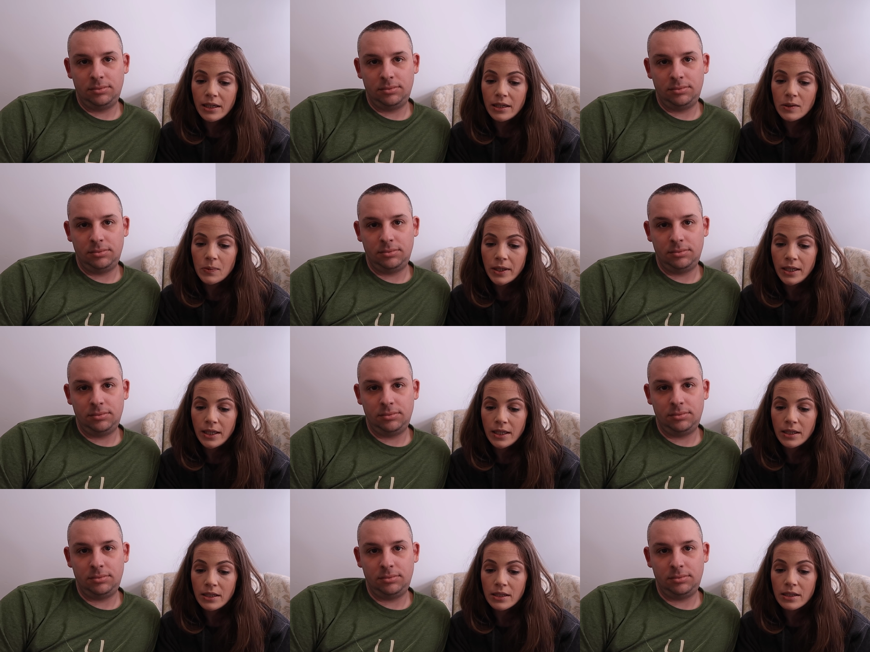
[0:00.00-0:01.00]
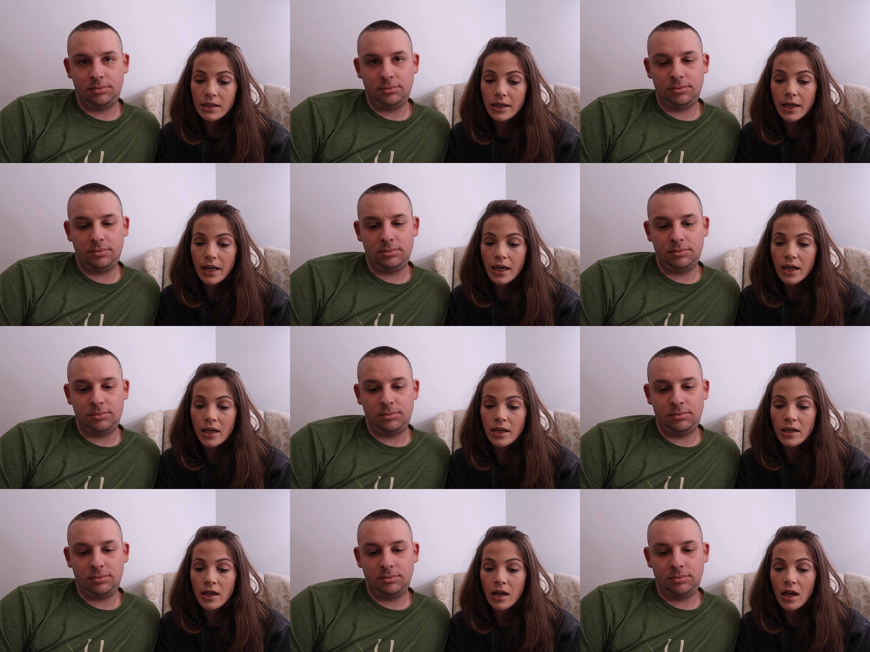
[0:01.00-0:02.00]
Speaker 1: It is what it is.
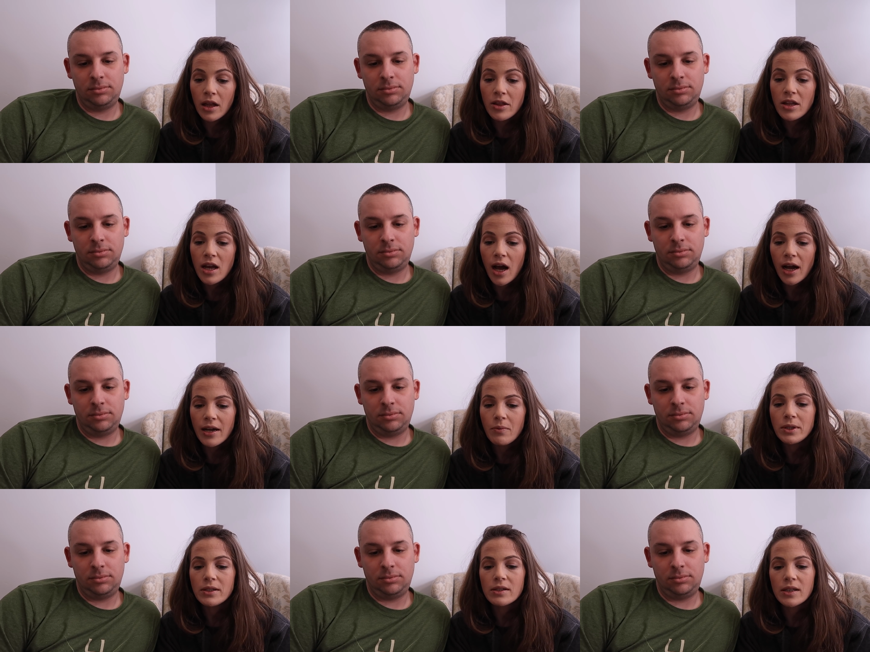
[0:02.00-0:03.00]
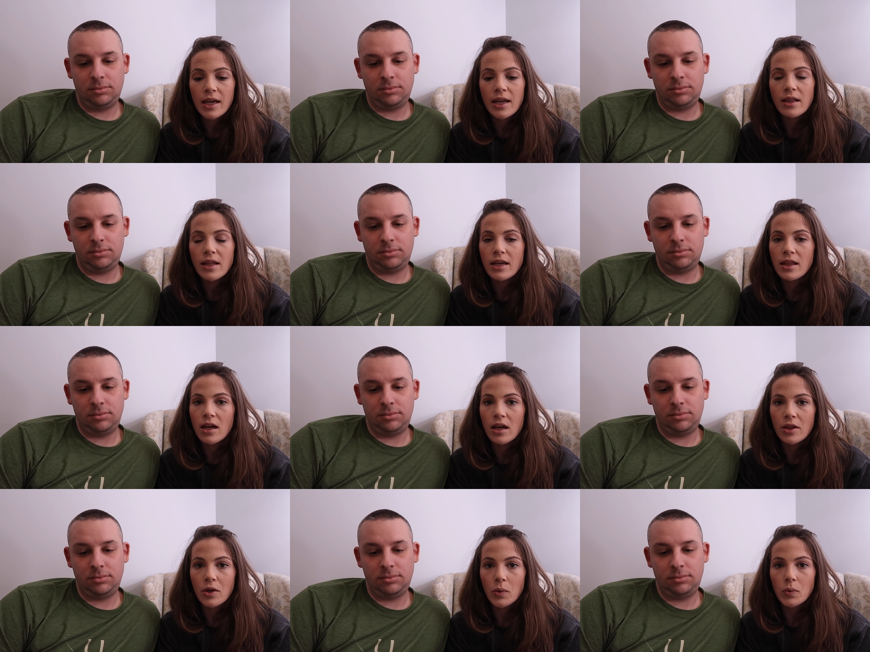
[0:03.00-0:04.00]
And the I would say, like,
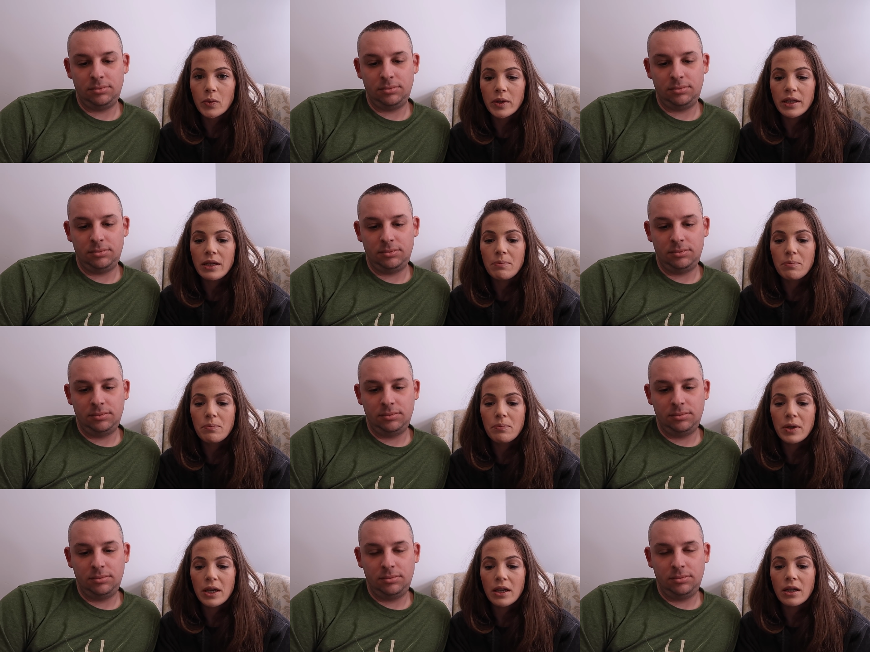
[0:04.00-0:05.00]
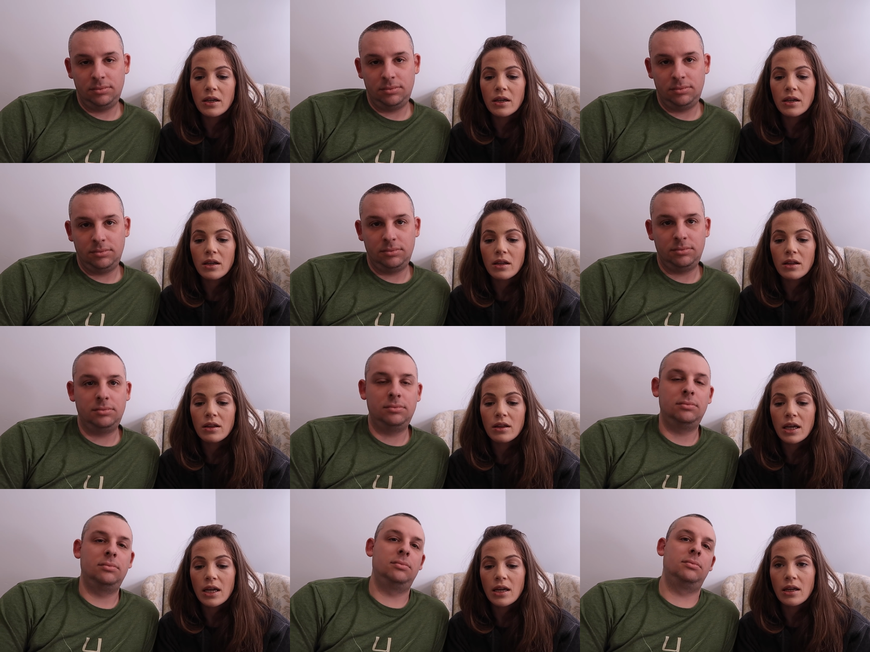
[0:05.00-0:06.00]
the other really big
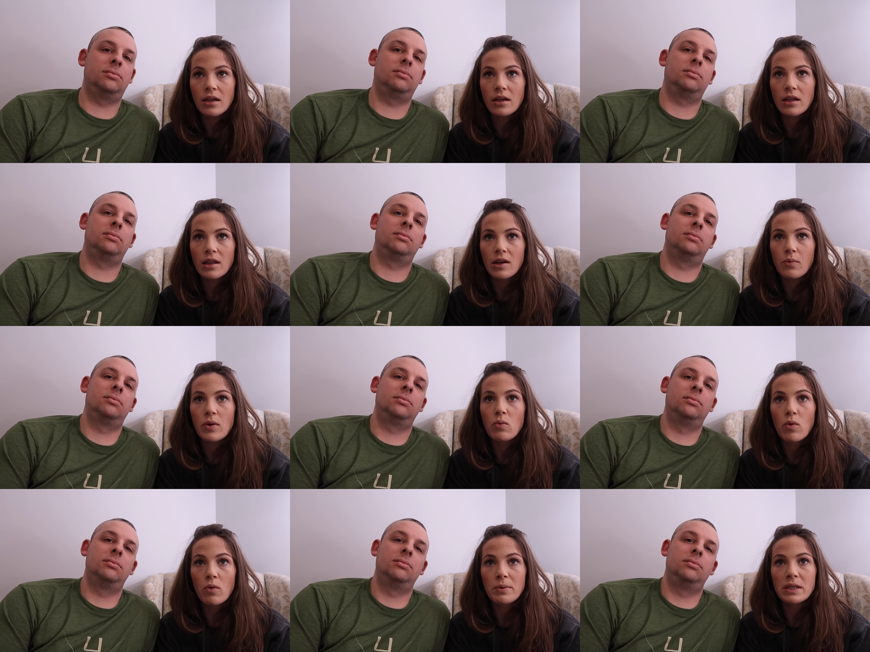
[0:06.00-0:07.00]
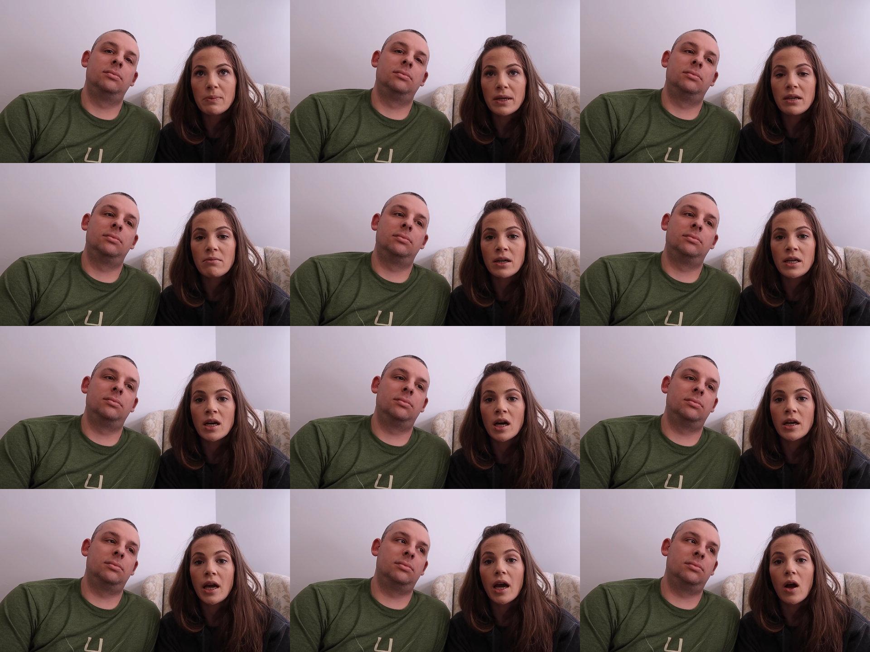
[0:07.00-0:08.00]
thing that we won't be spending money
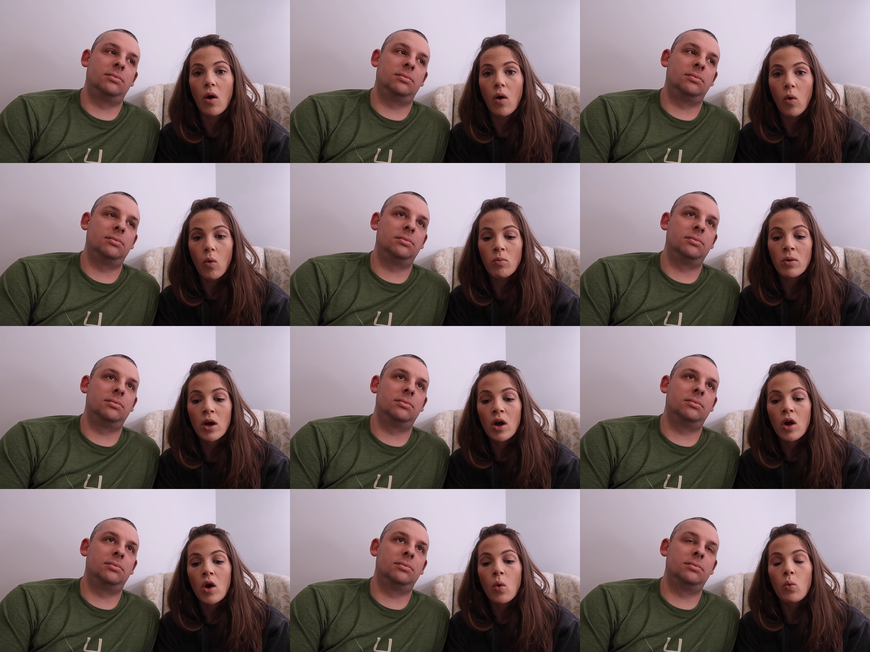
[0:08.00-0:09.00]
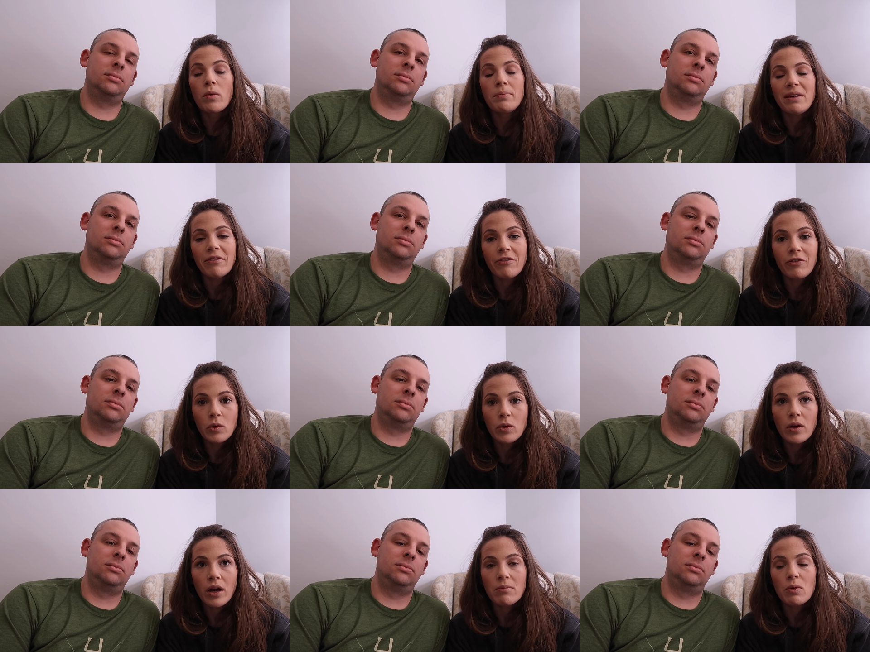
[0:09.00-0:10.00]
on at home will be
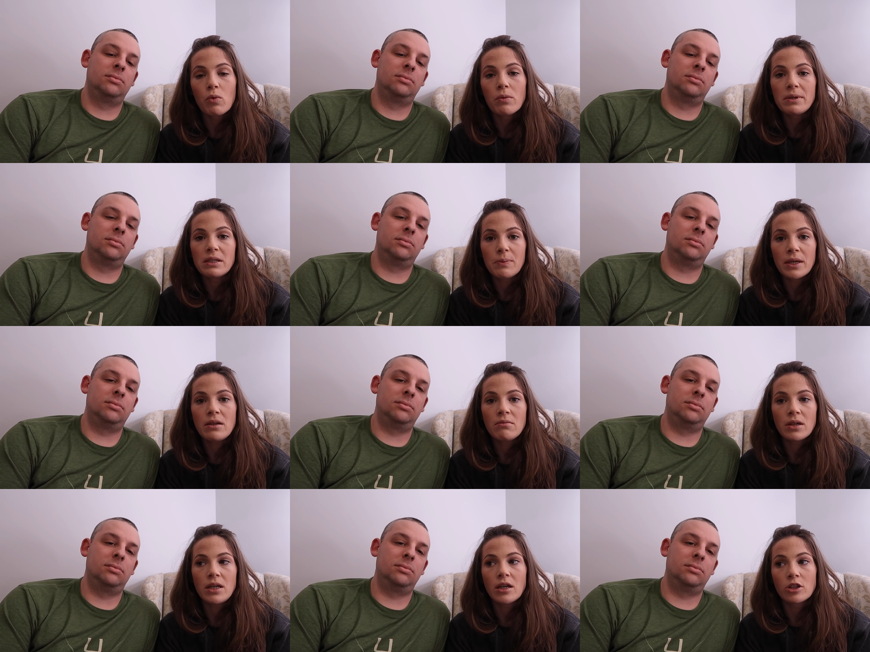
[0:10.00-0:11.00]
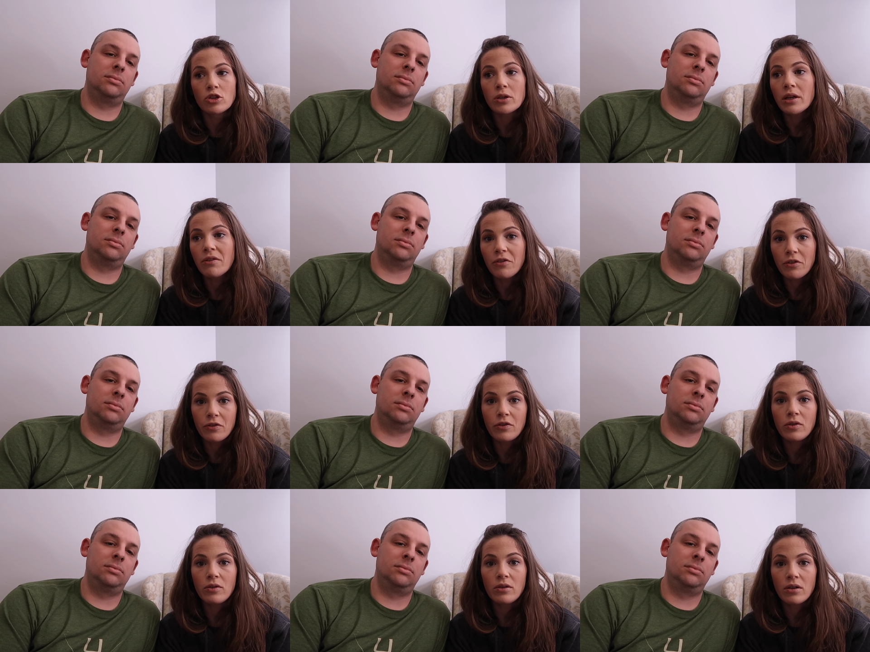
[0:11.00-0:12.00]
food. I mean, we'll be spending money on trail for
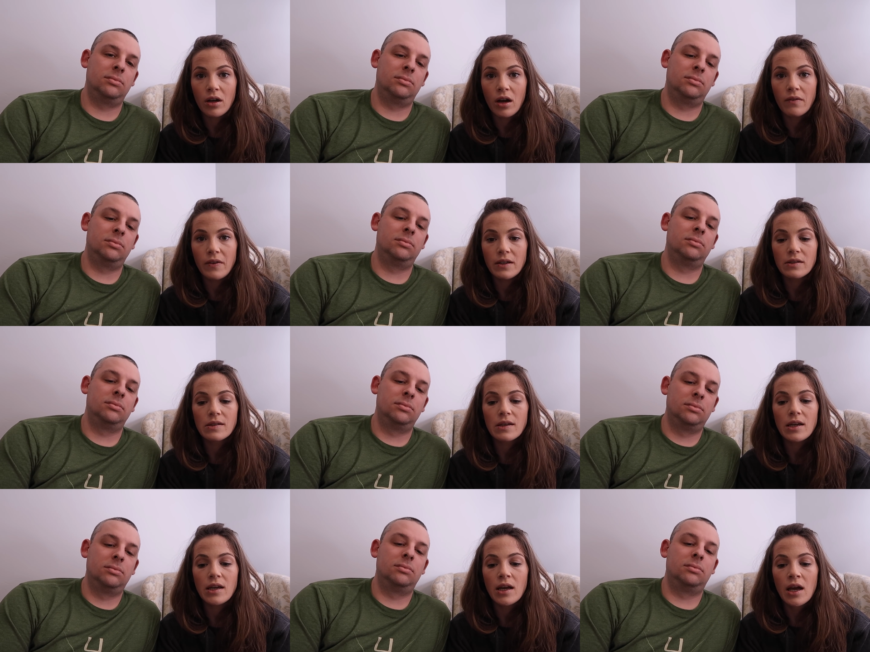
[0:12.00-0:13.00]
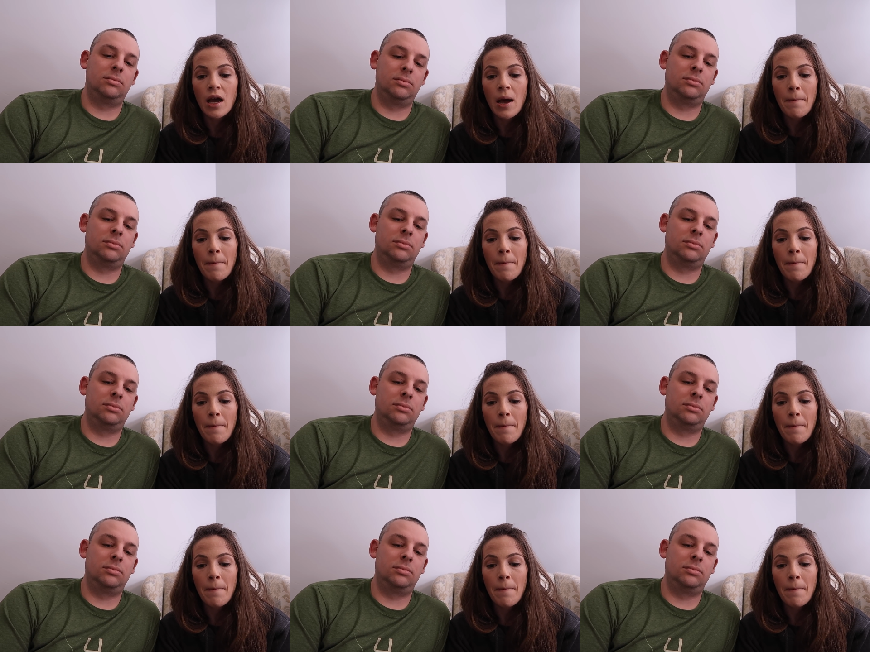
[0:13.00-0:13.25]
food, obviously.